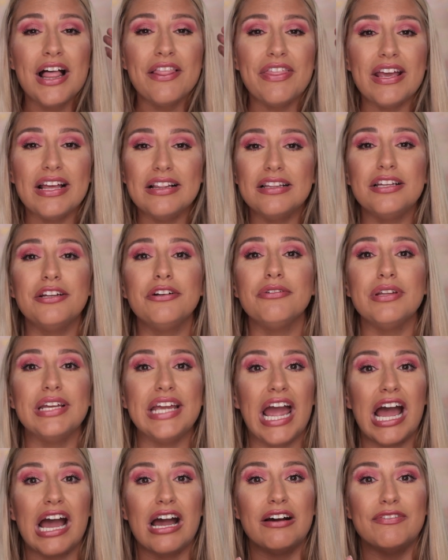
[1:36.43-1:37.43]
They literally
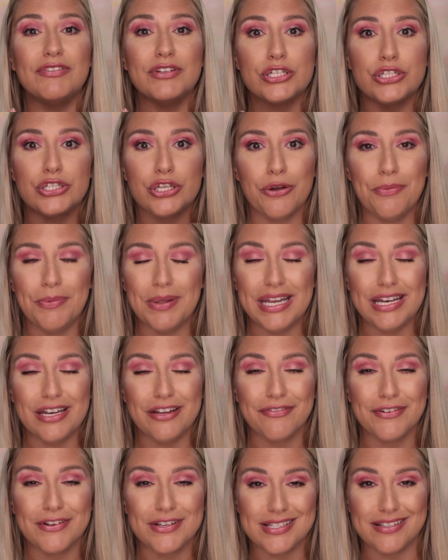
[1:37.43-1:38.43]
have so many
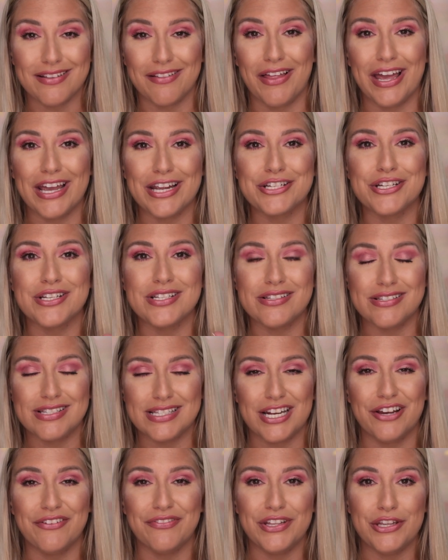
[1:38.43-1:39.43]
different selections of
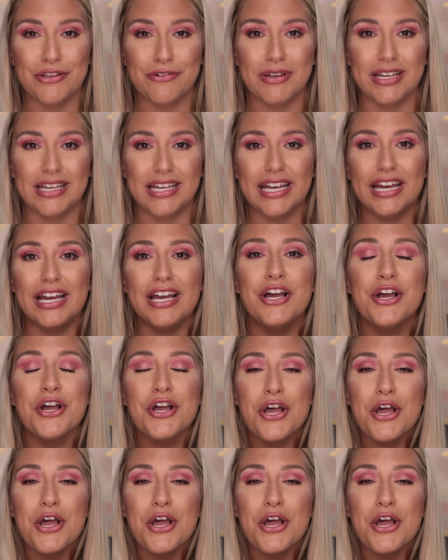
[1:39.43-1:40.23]
stuff that you can get.